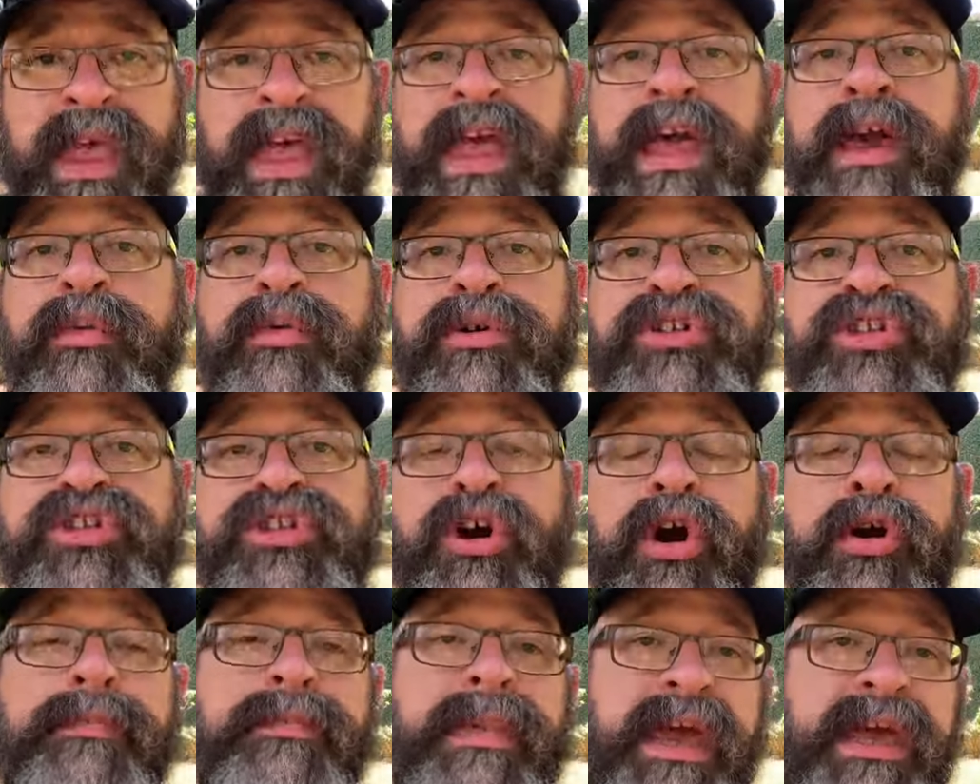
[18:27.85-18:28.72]
It would
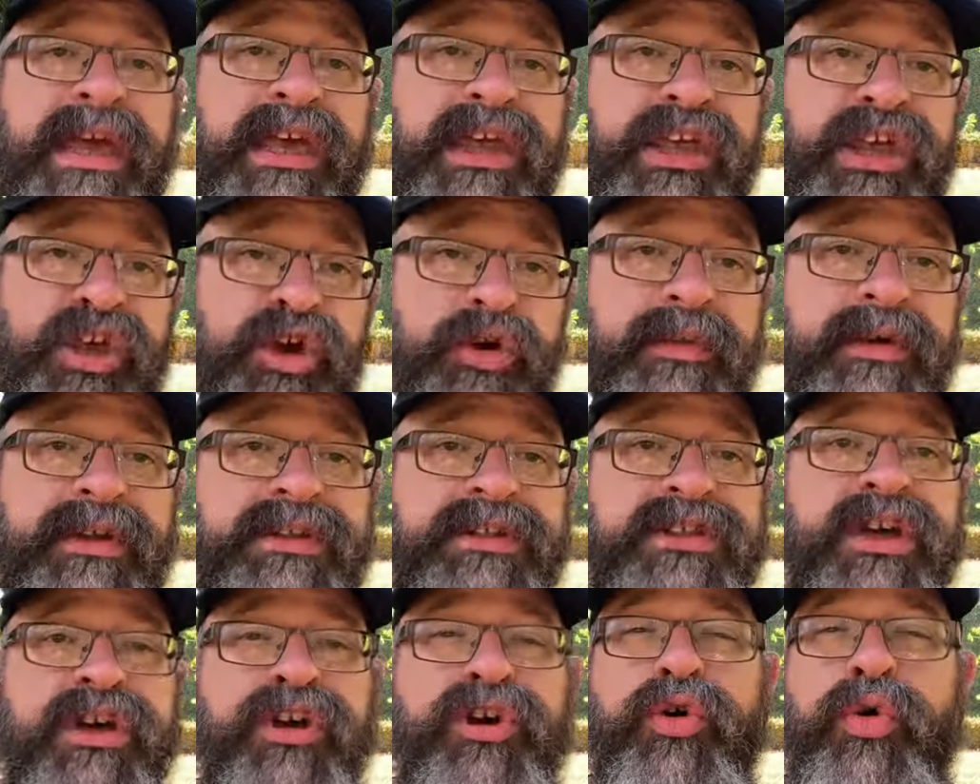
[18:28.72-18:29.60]
start making
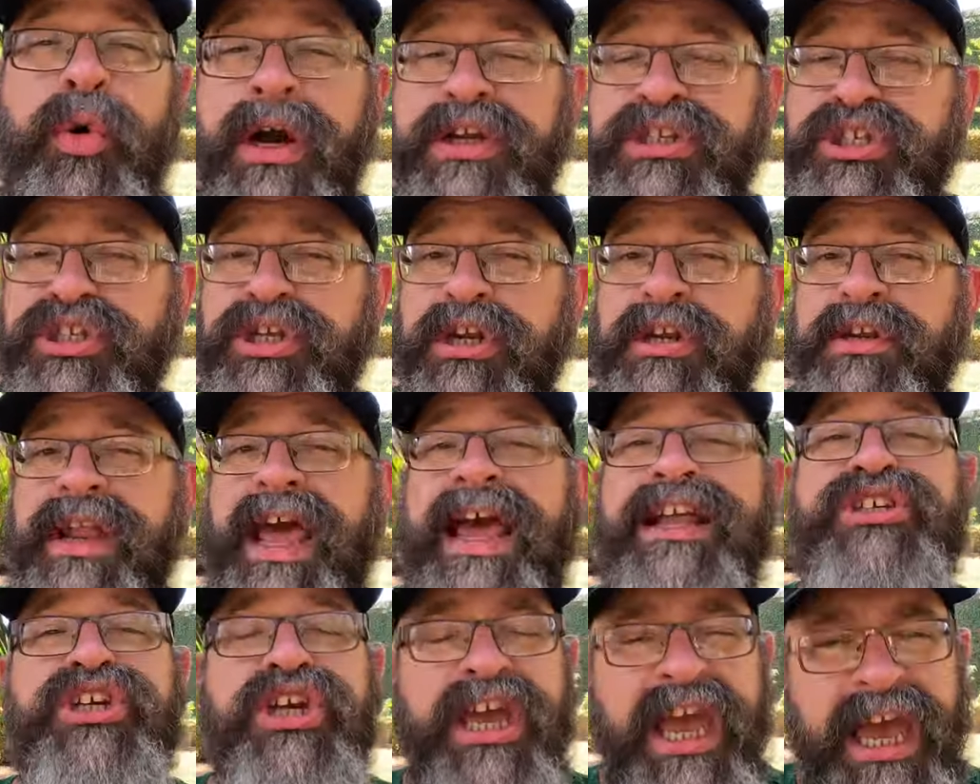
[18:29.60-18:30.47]
humans question
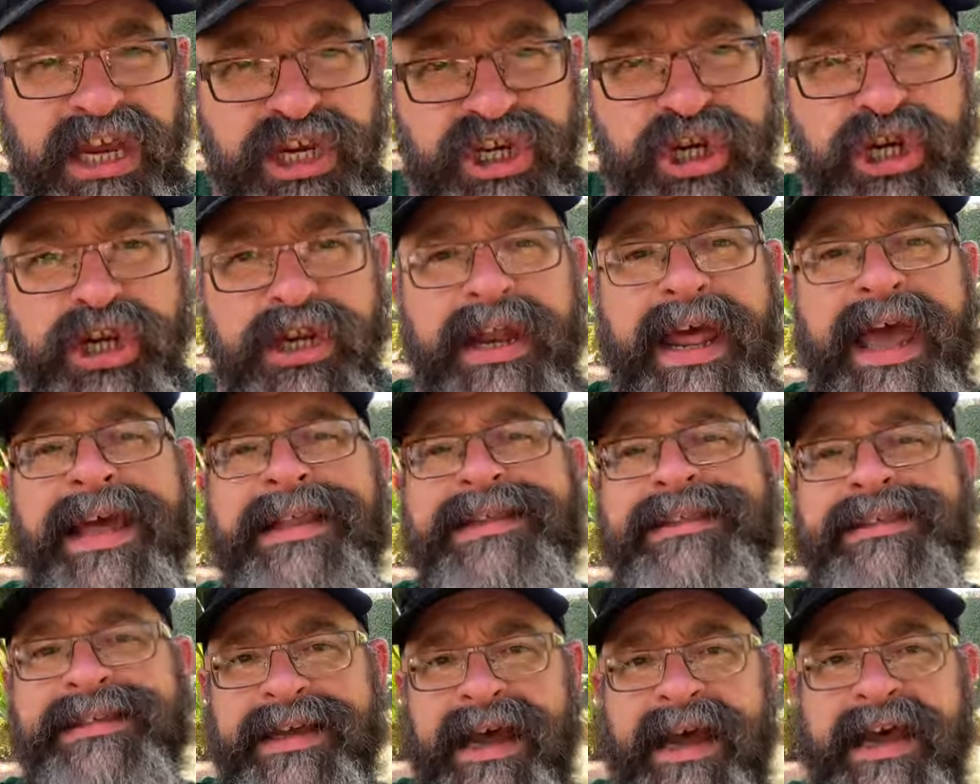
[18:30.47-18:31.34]
education
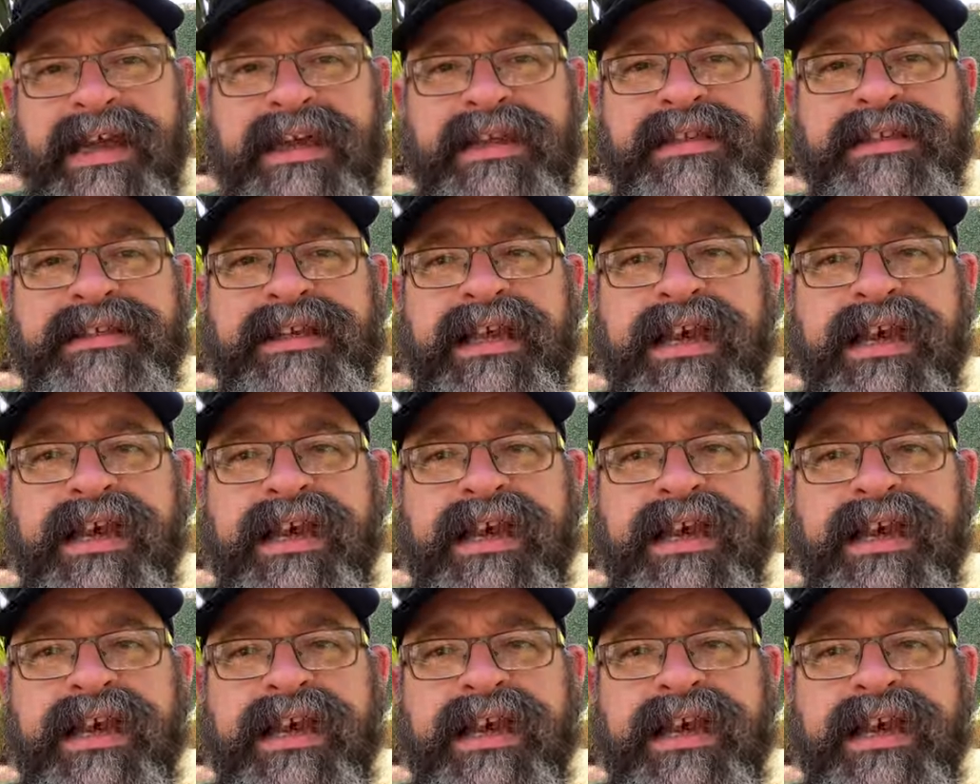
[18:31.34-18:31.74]
and science.